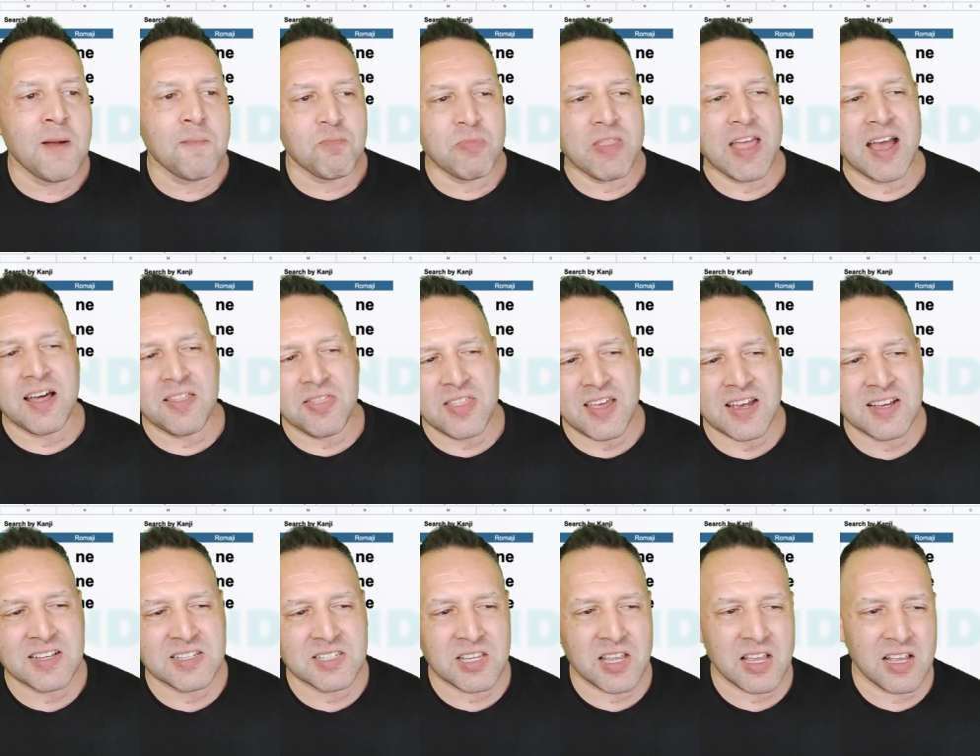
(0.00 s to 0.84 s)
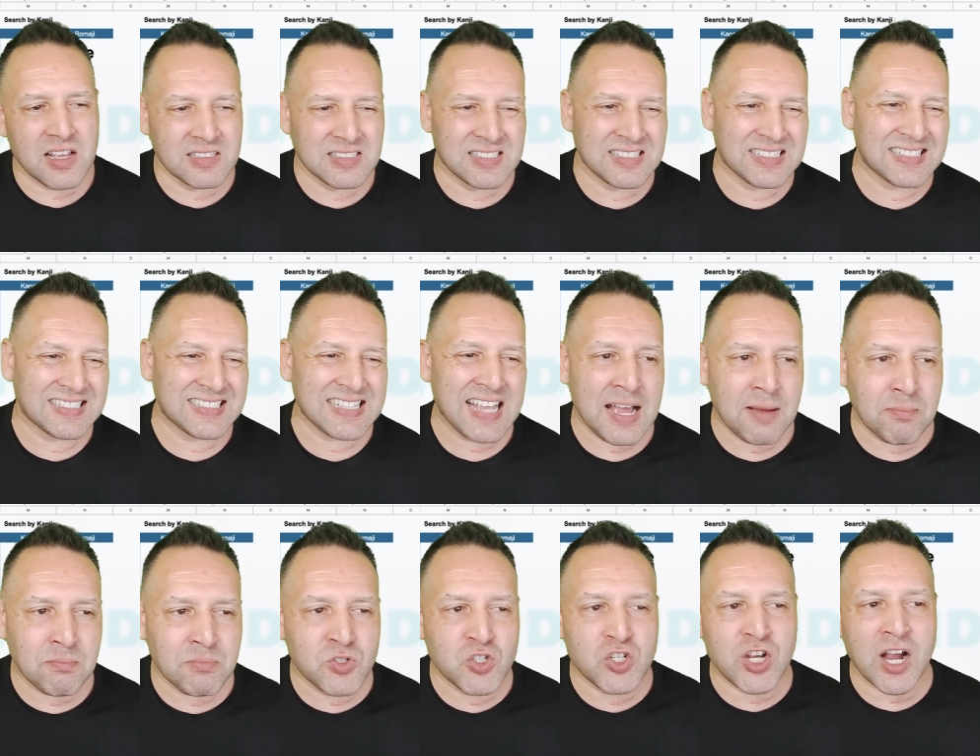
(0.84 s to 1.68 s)
Now there's
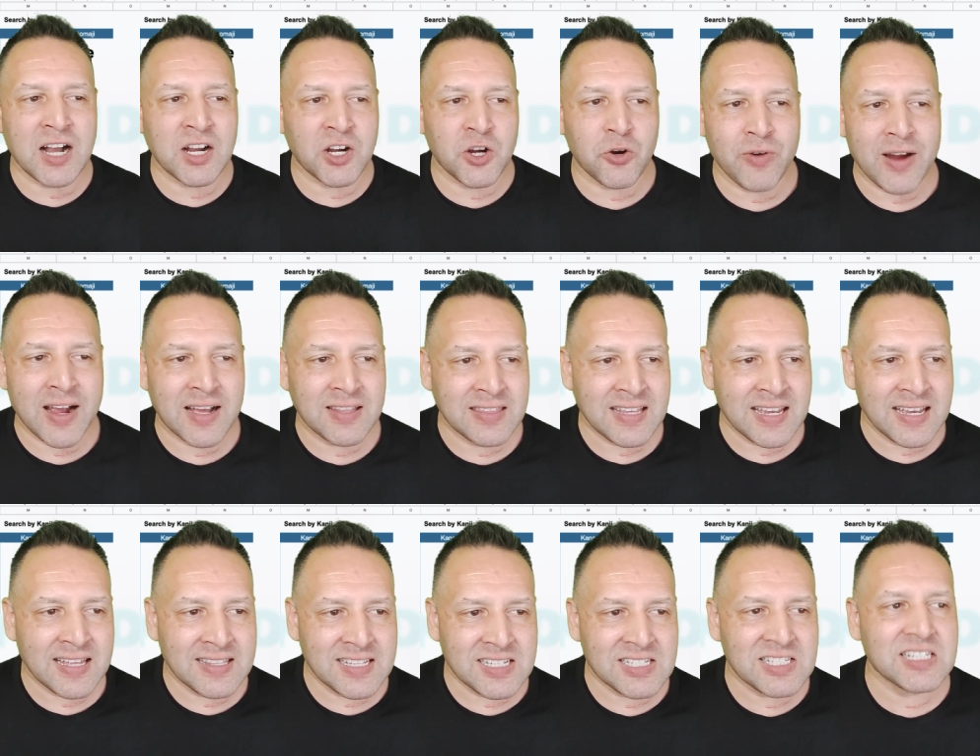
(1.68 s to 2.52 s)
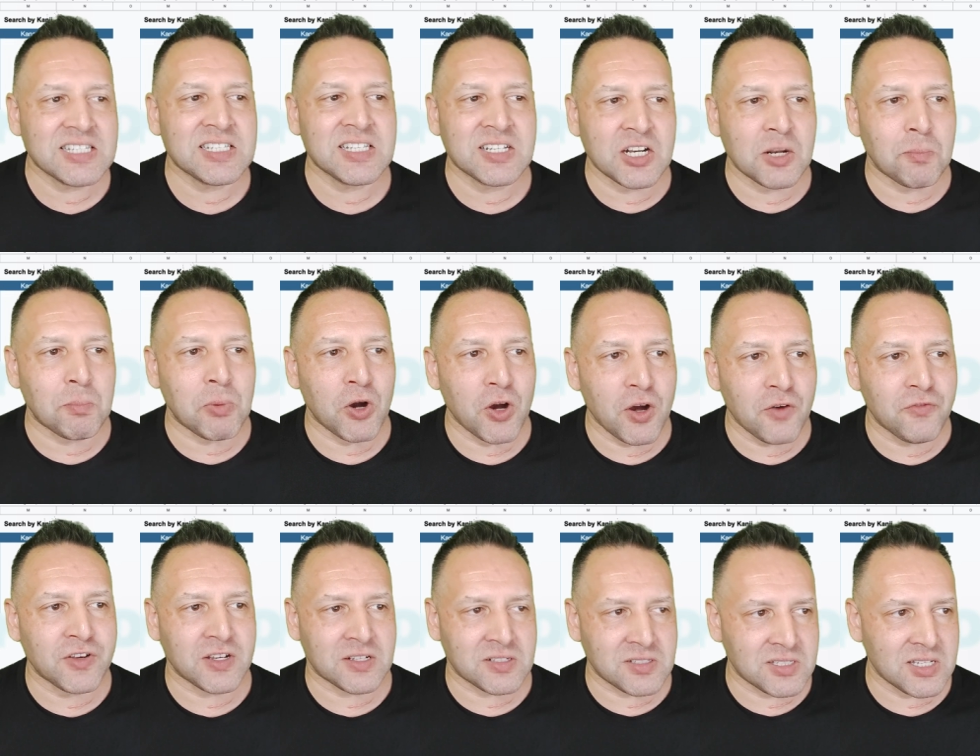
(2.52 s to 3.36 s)
some junk around there. This isn't a
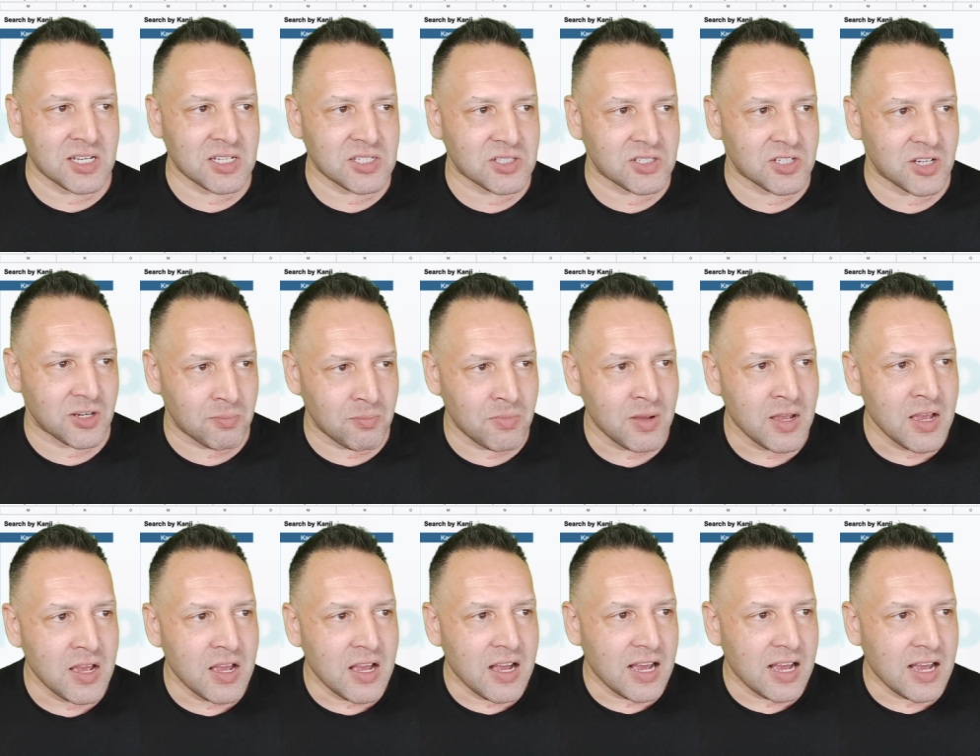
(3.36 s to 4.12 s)
perfect system.